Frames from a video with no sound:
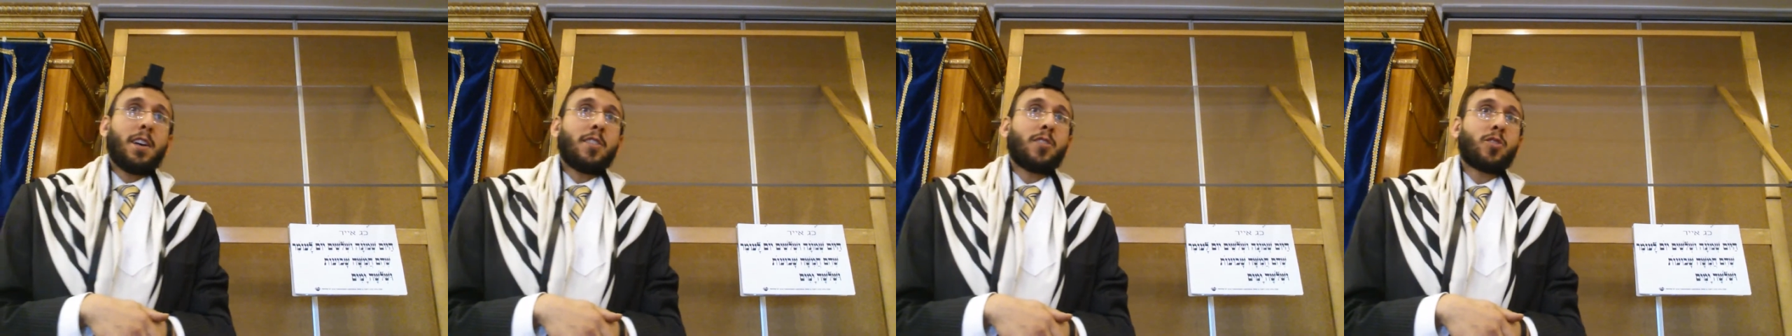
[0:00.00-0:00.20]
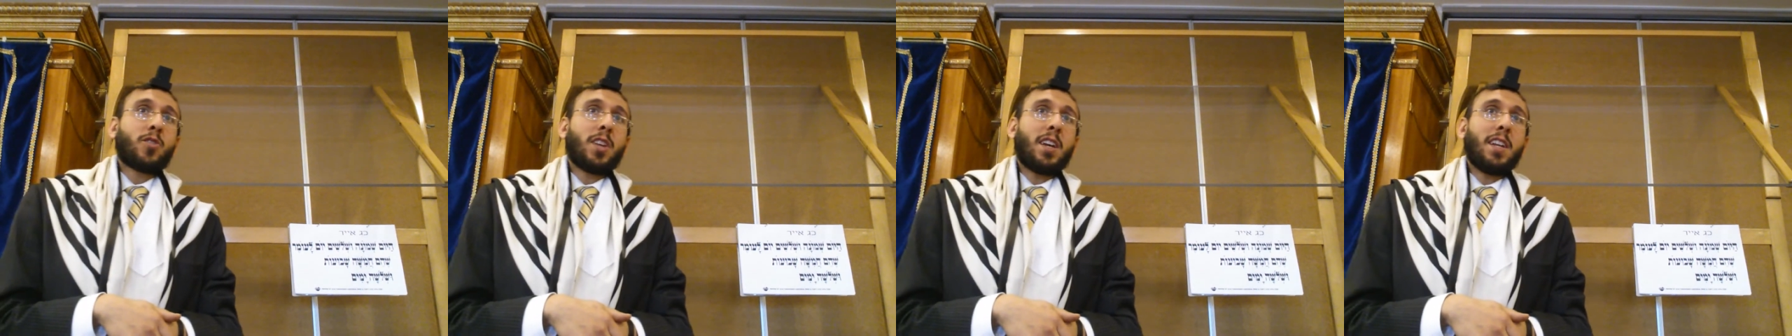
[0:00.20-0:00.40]

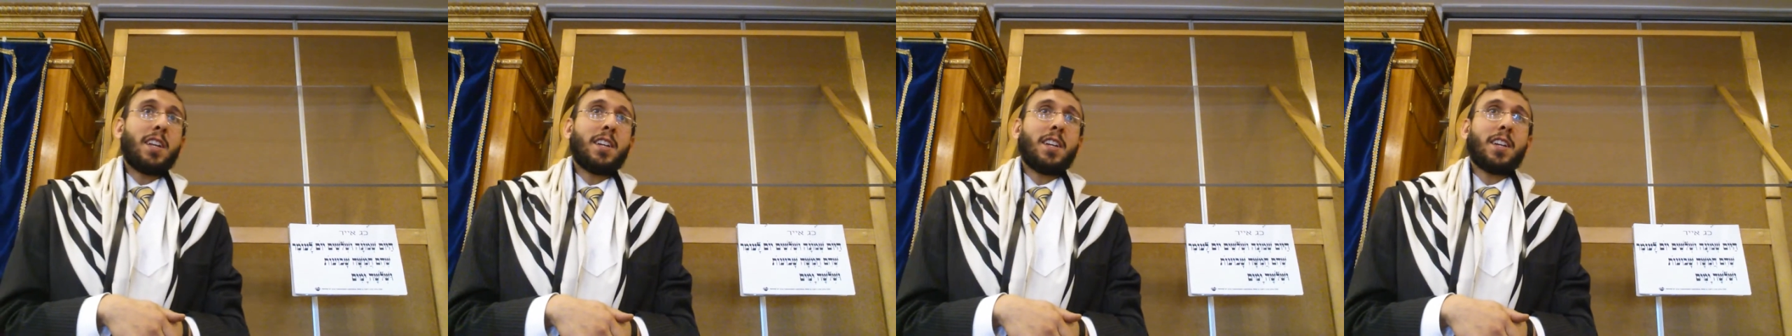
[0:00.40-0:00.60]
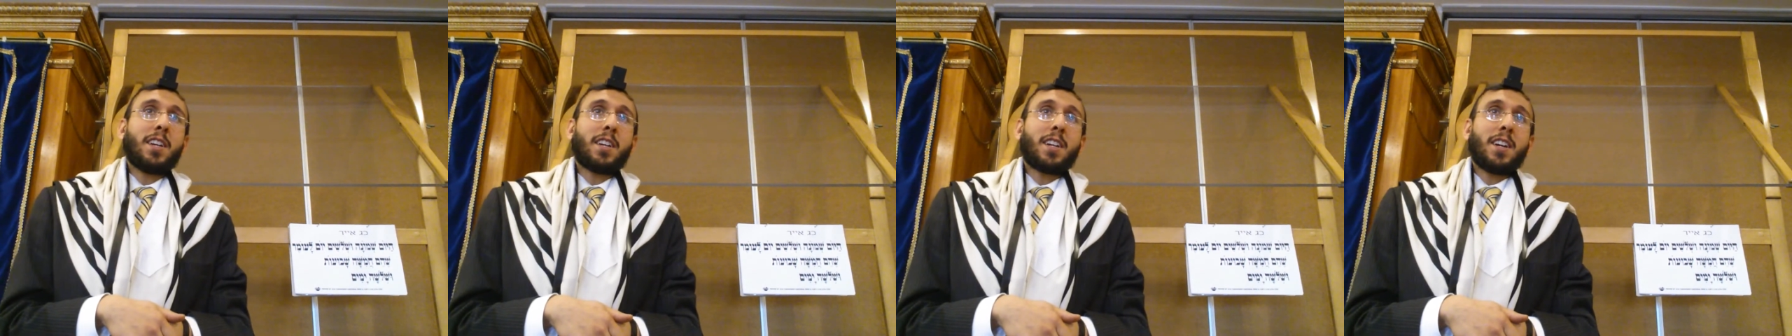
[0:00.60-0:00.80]

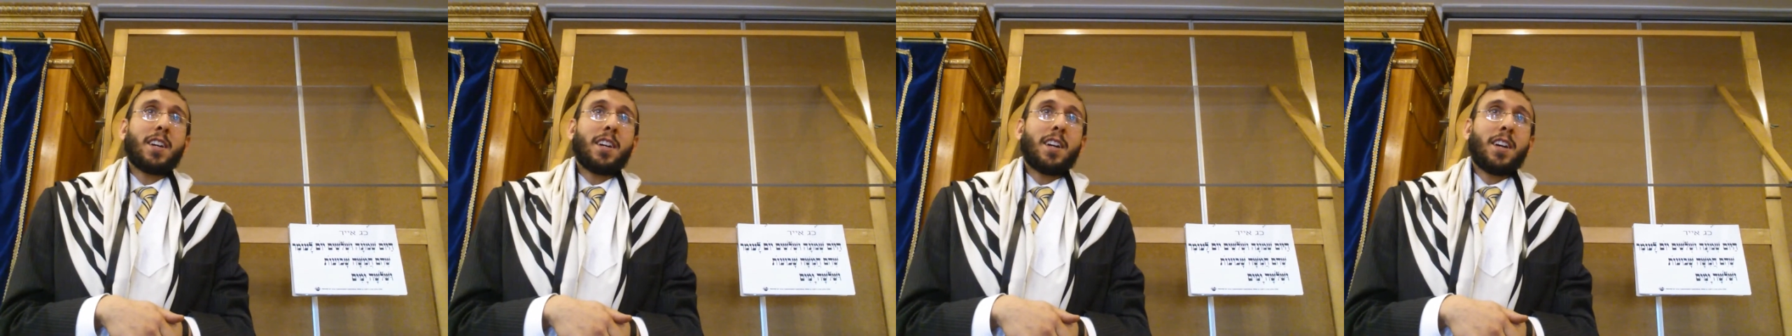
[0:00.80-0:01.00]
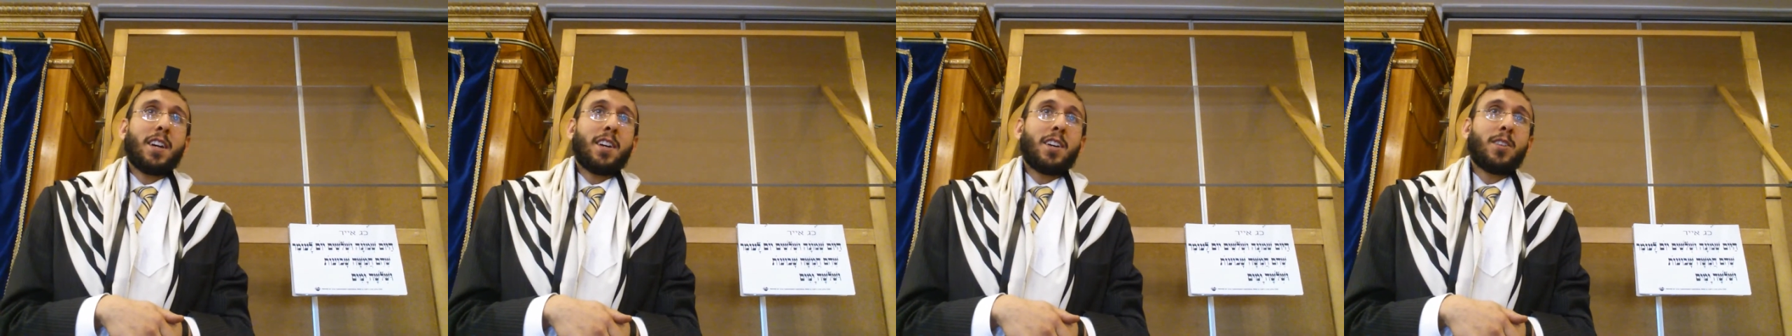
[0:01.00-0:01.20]
selling,
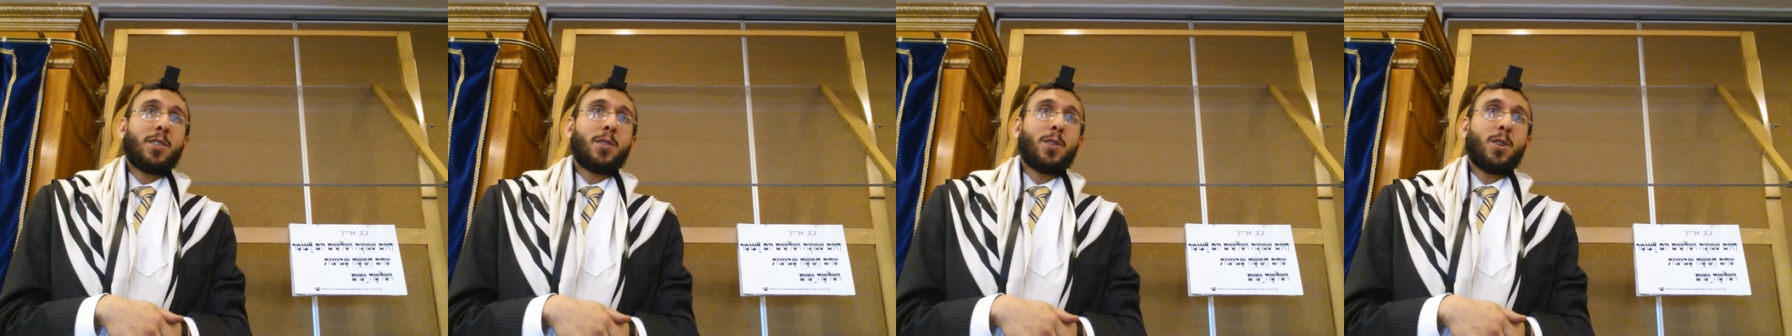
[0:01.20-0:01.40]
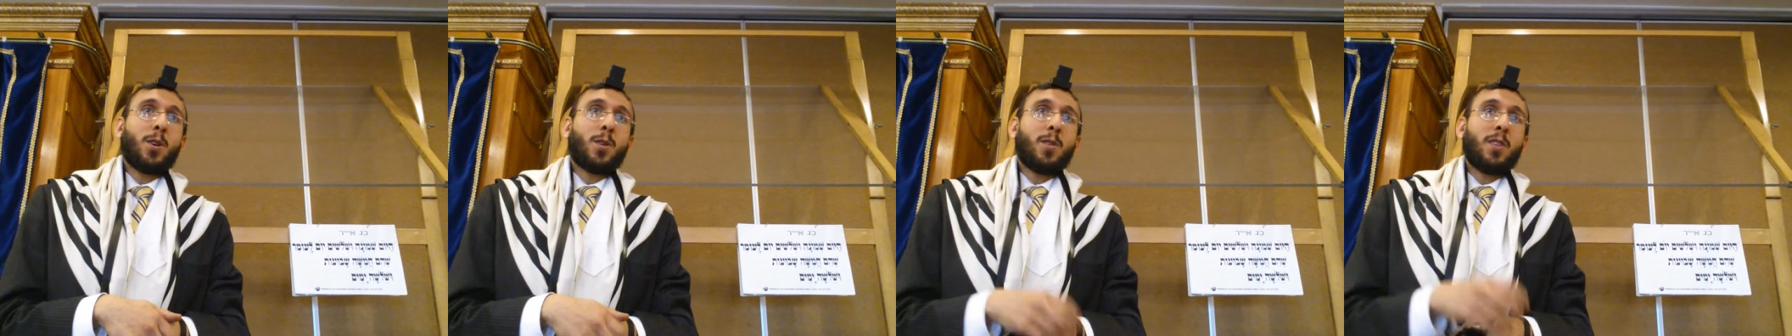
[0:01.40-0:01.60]

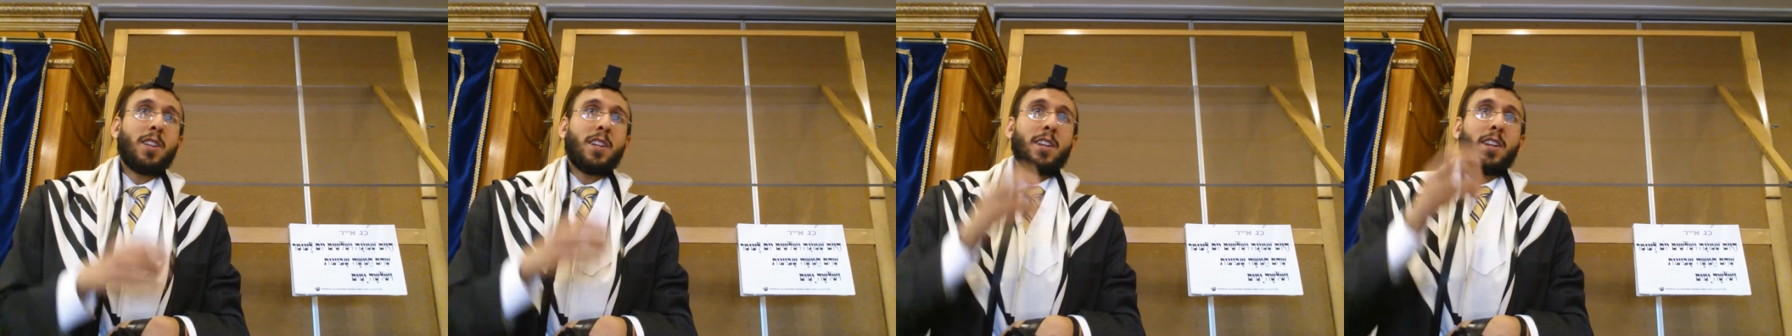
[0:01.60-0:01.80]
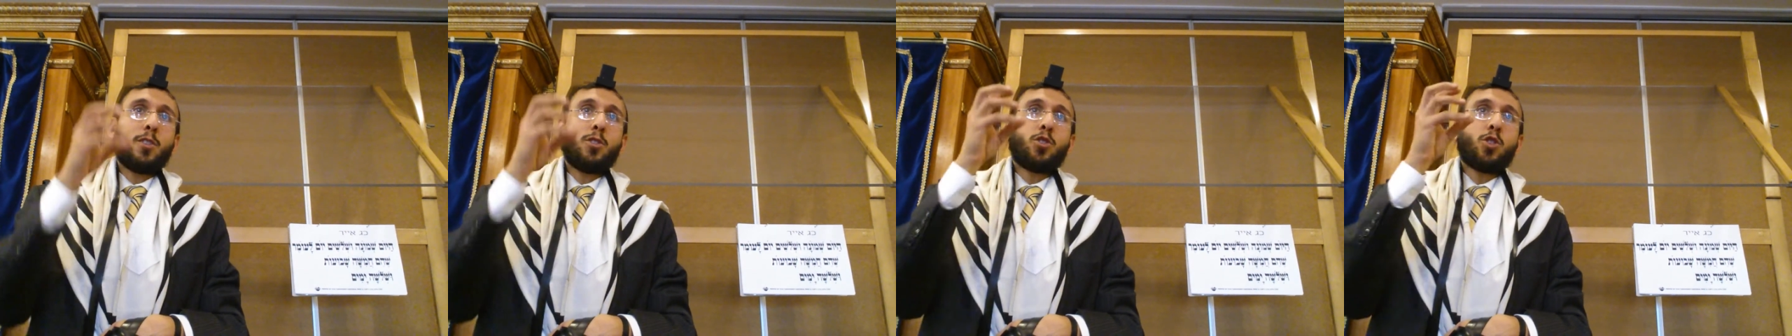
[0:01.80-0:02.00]
you know,
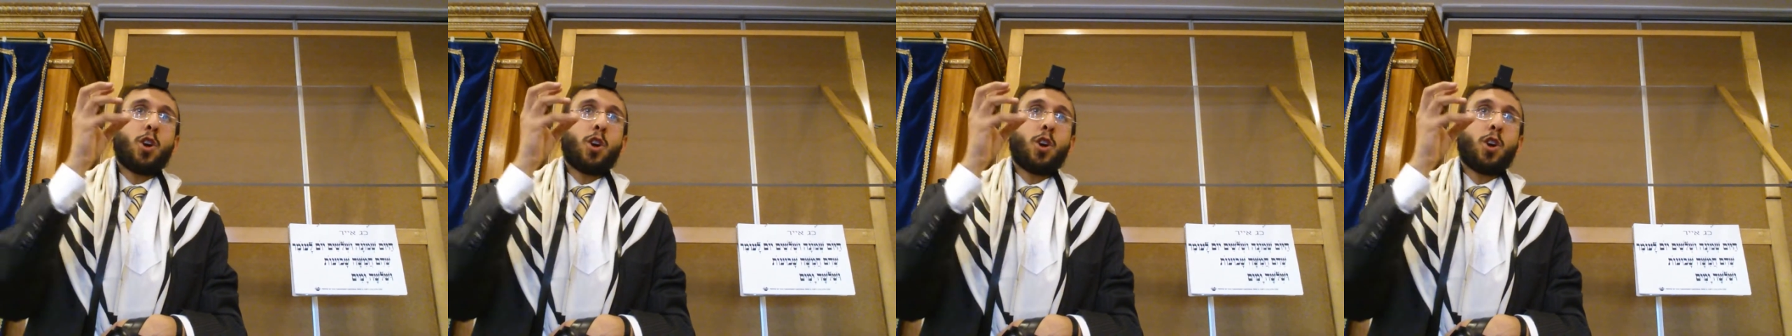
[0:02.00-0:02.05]
little